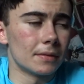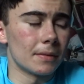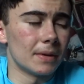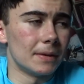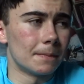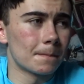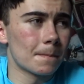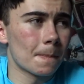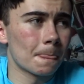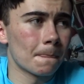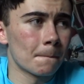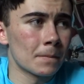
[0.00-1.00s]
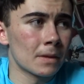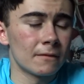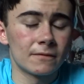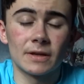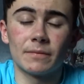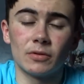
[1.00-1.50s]
I mean,
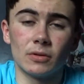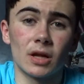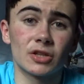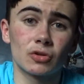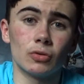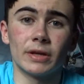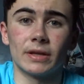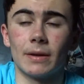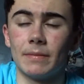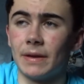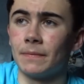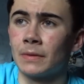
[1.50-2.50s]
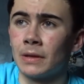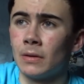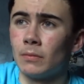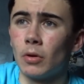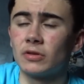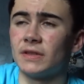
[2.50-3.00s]
for example, a school kid like me,
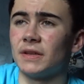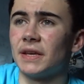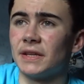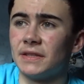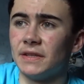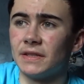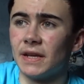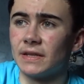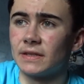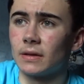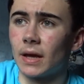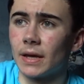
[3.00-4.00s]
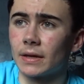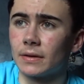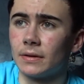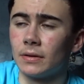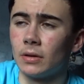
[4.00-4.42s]
most of the kids these days, they're like,